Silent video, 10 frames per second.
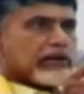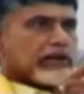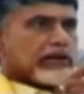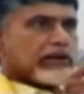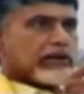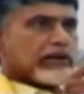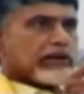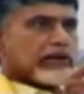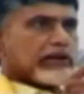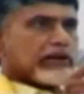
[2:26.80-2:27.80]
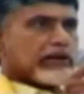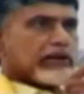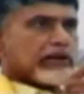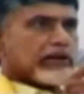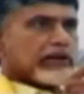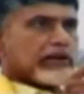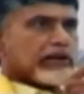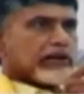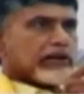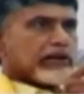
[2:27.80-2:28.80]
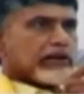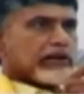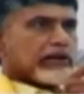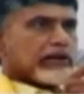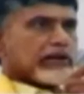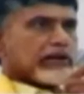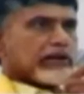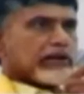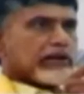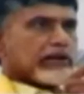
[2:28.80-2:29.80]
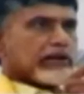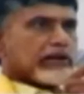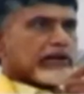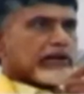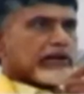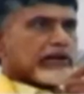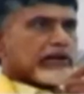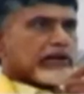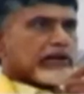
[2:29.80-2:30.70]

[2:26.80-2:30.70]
(silent)